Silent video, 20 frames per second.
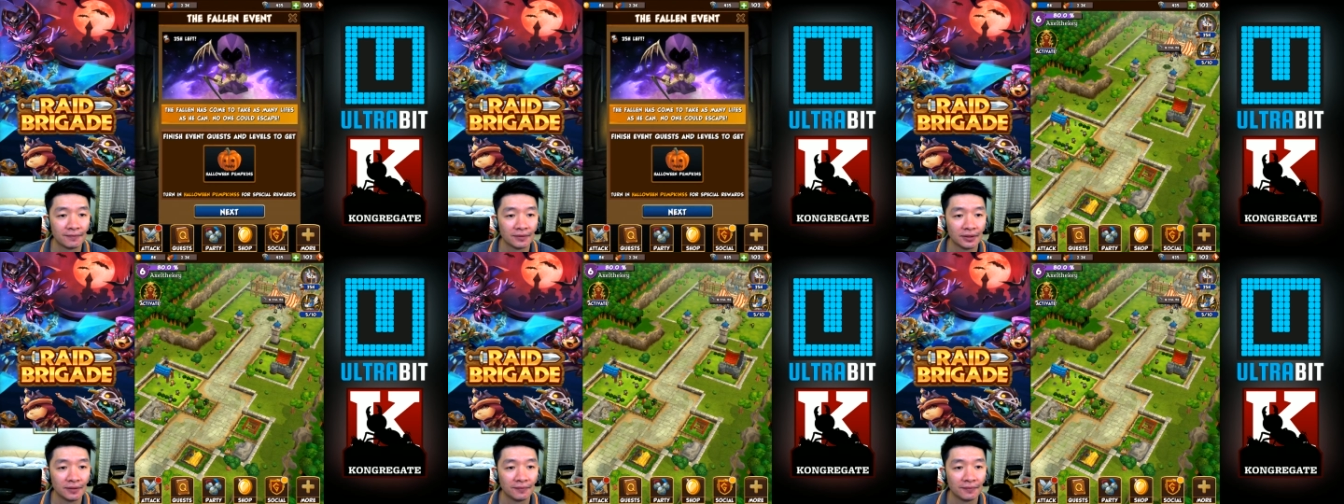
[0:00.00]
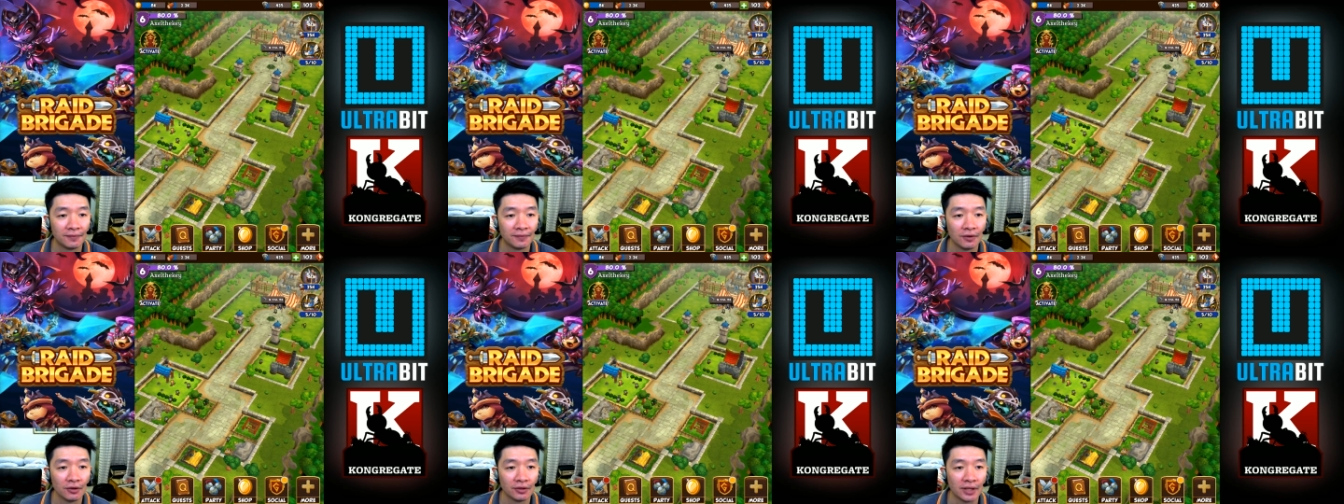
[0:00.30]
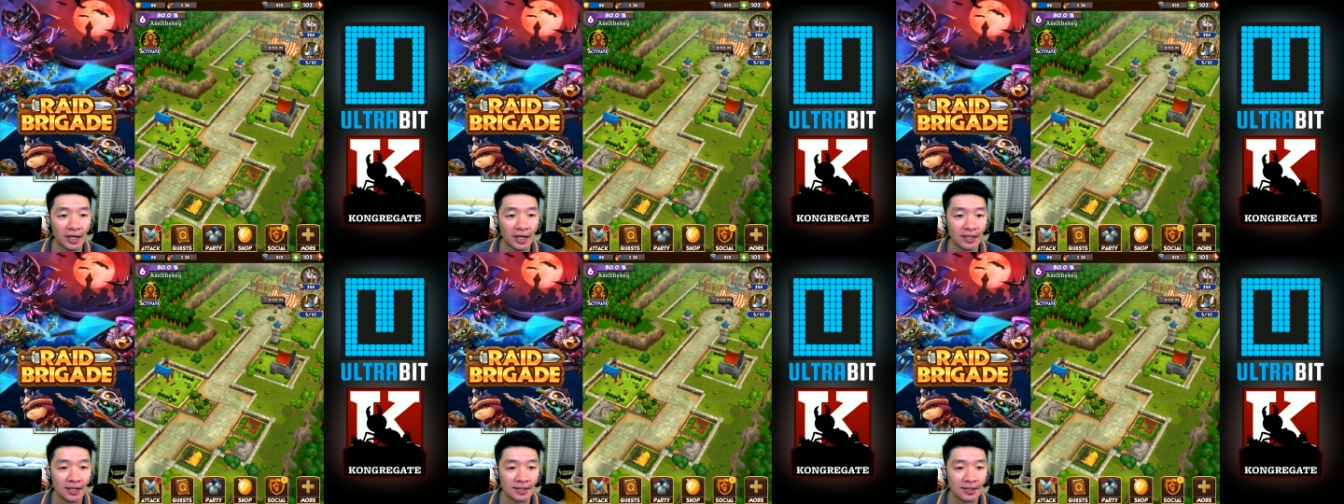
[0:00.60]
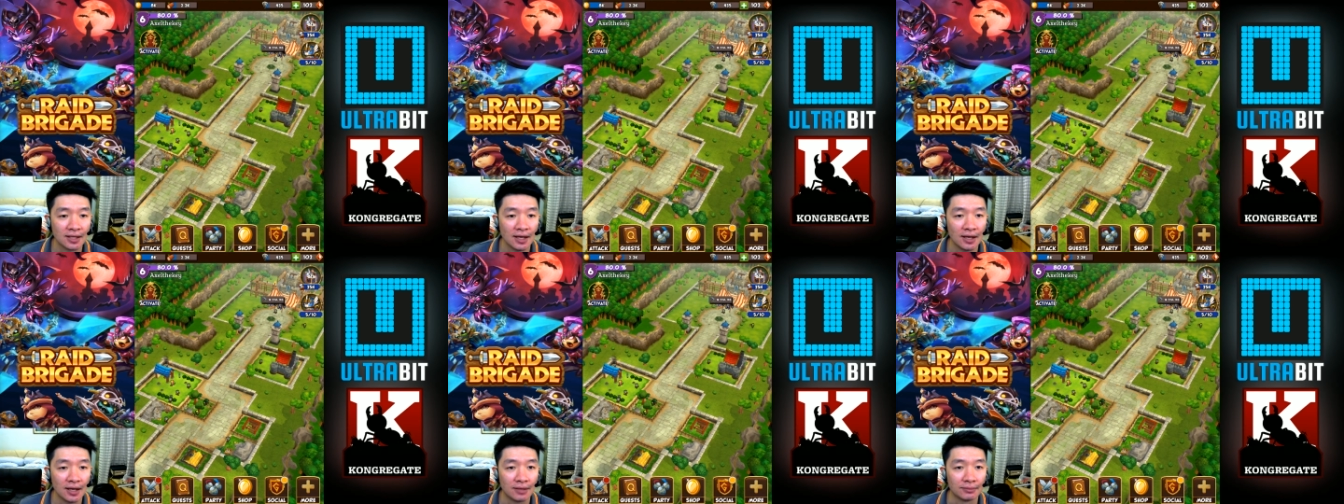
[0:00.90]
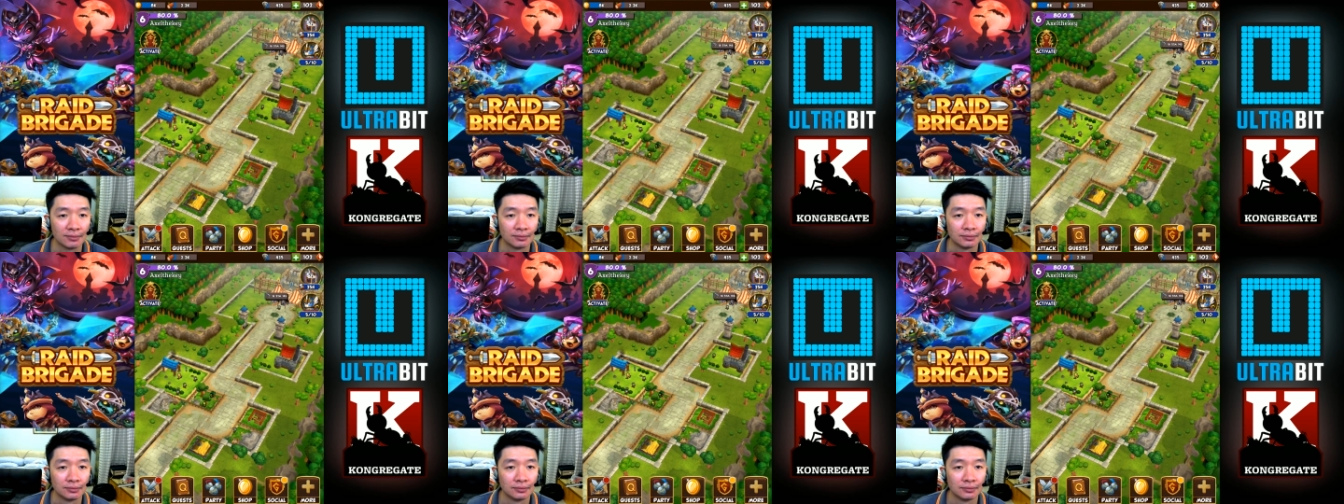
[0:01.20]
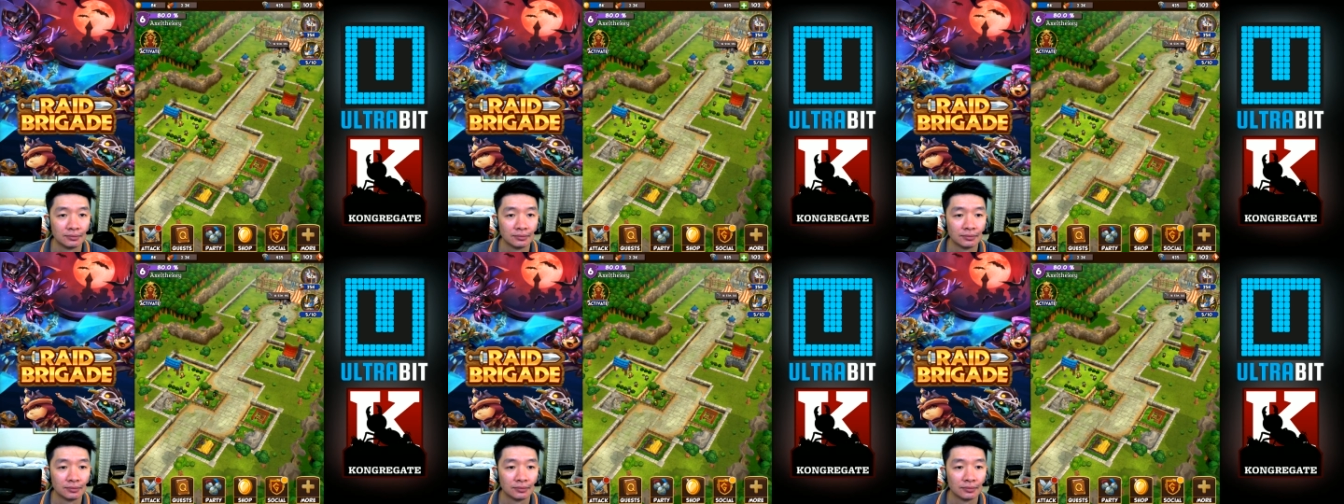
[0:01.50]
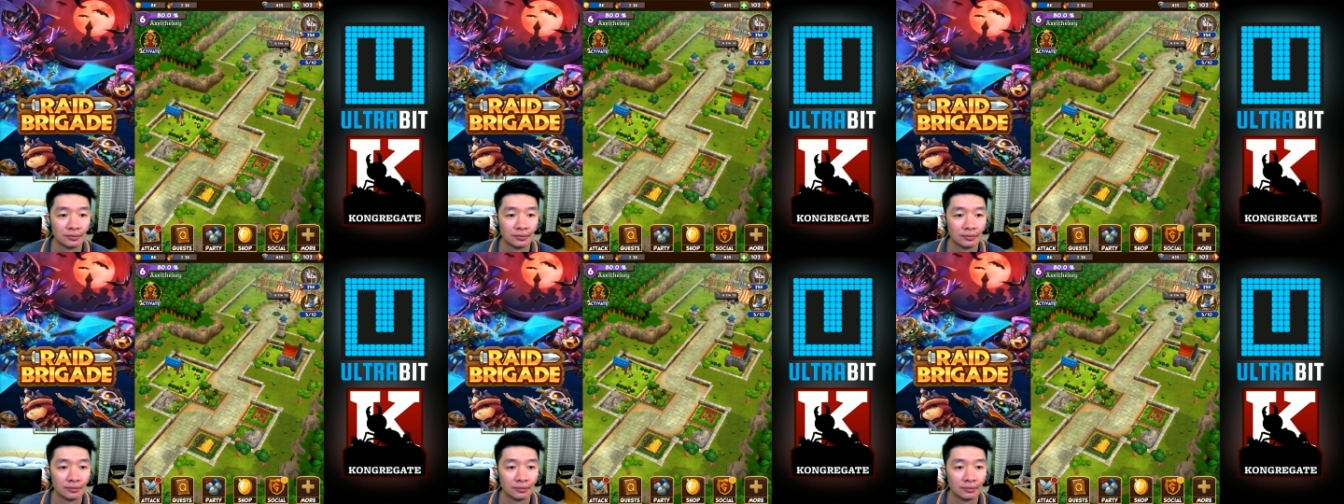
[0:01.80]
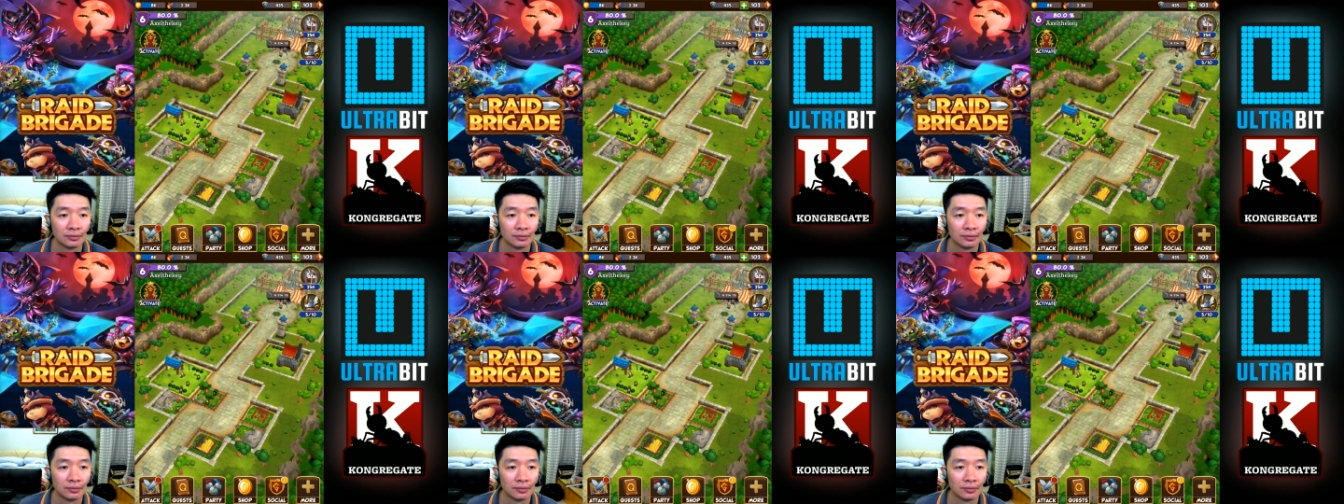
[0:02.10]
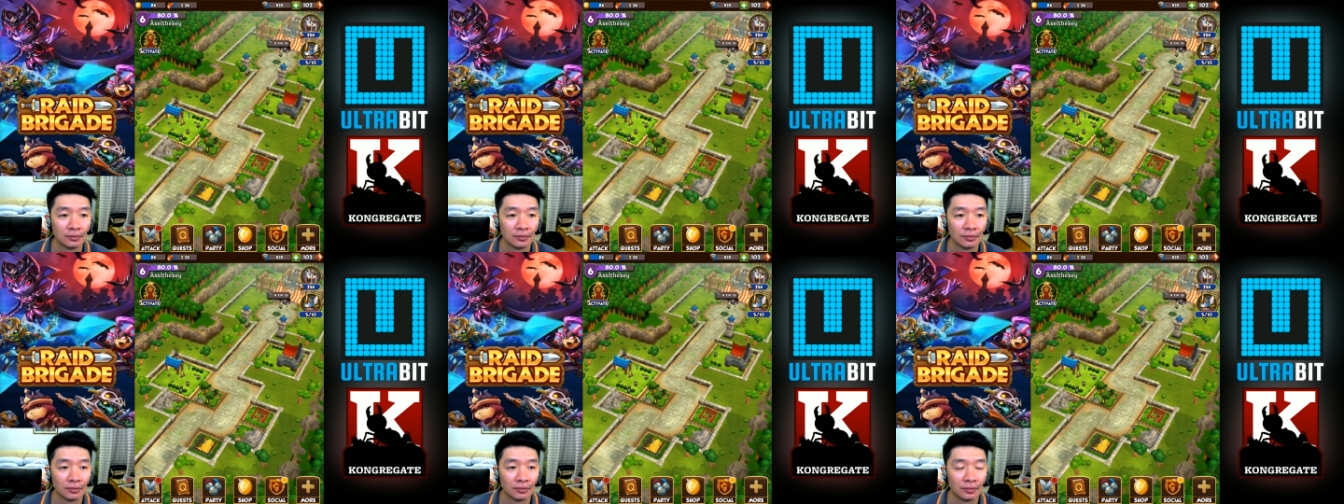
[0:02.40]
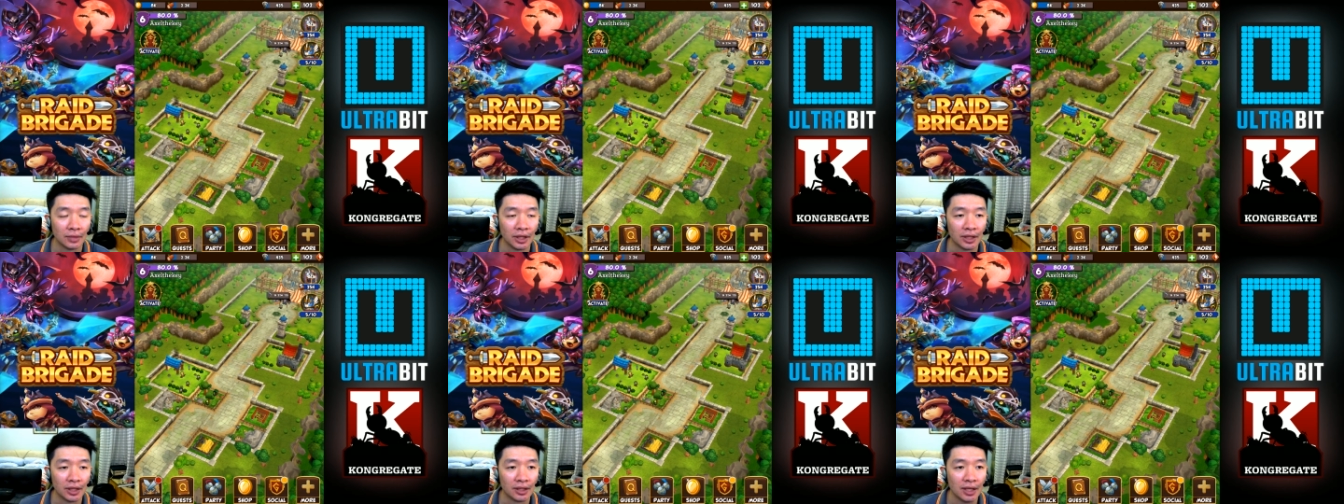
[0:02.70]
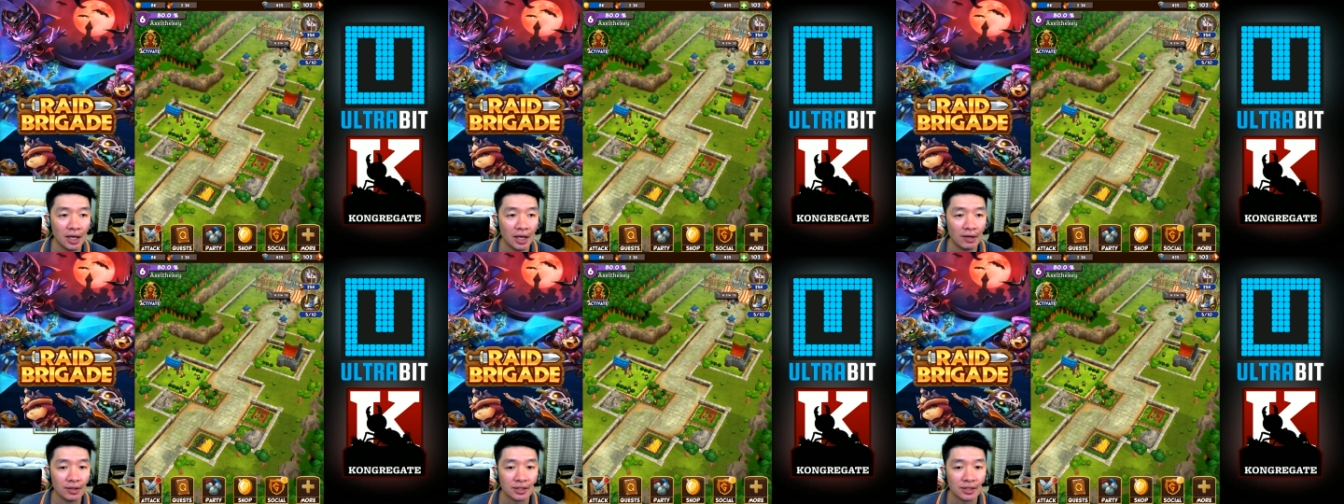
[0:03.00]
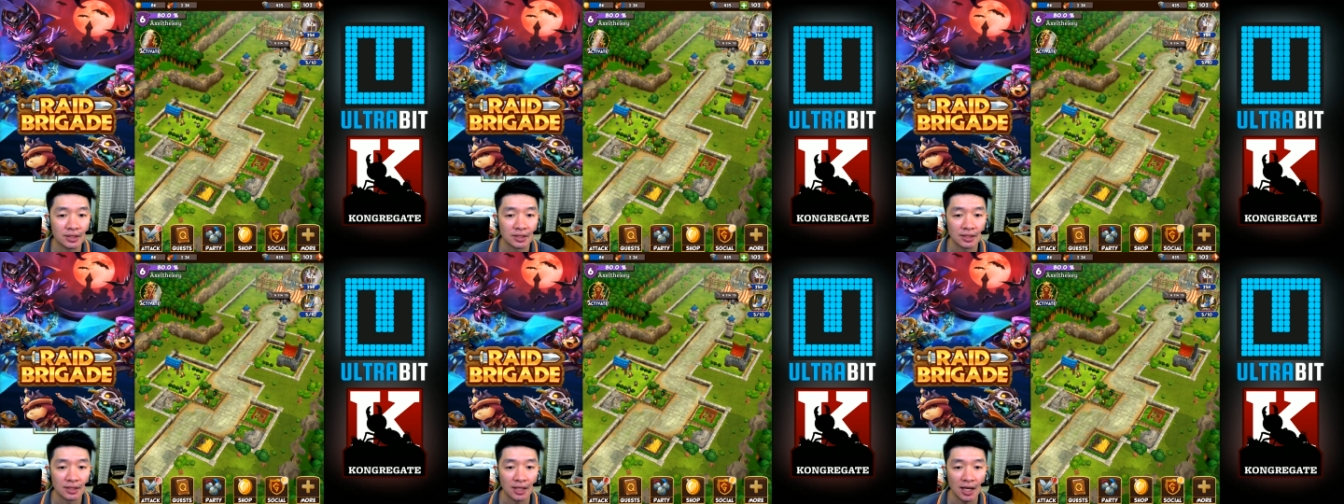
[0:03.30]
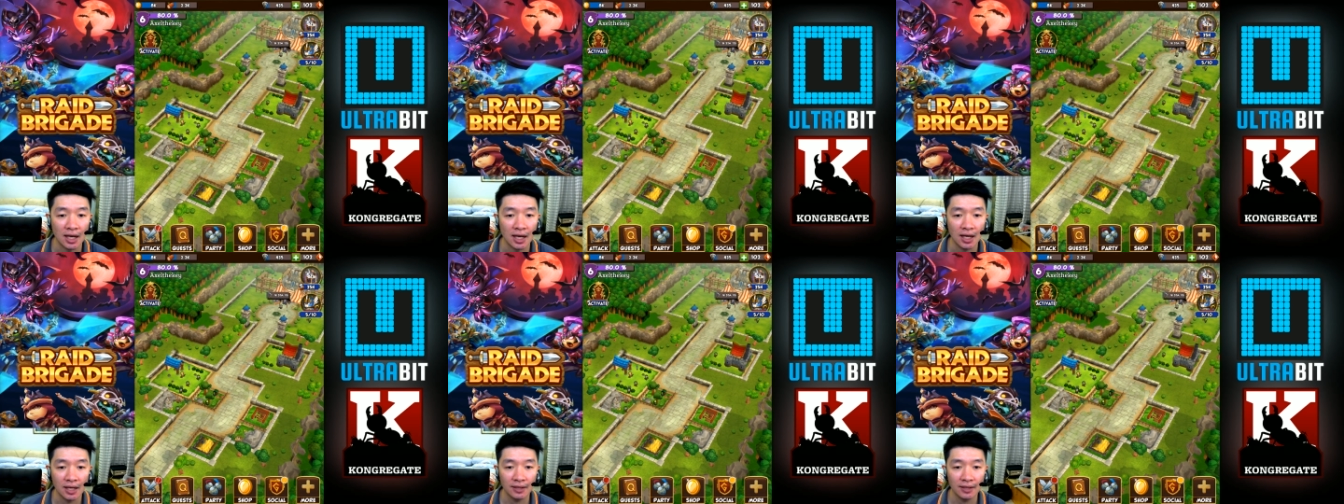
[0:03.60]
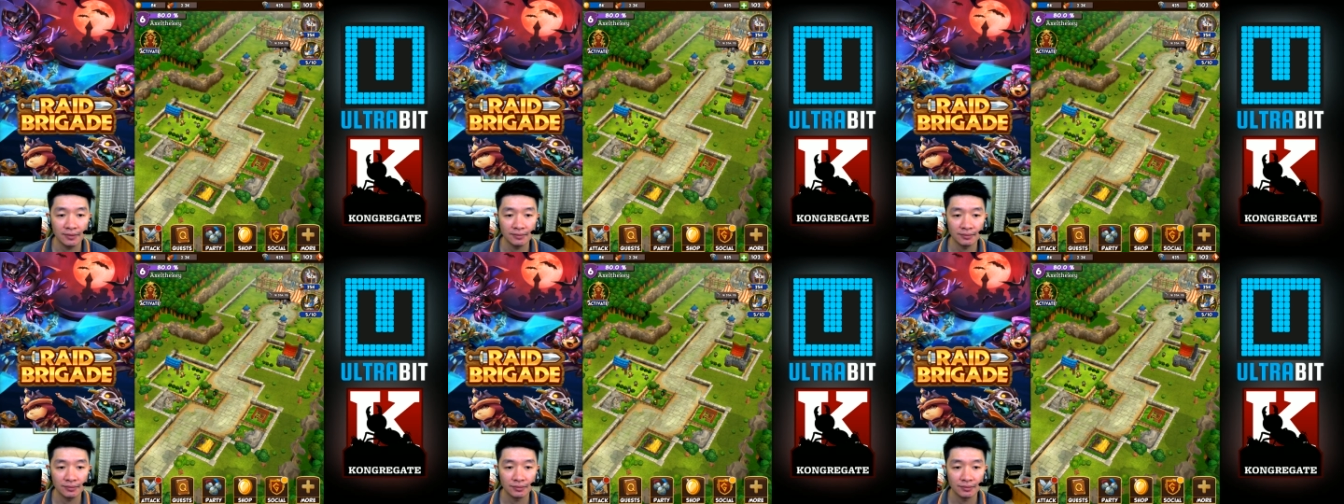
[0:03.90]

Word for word: the Fallen has come. And now it's time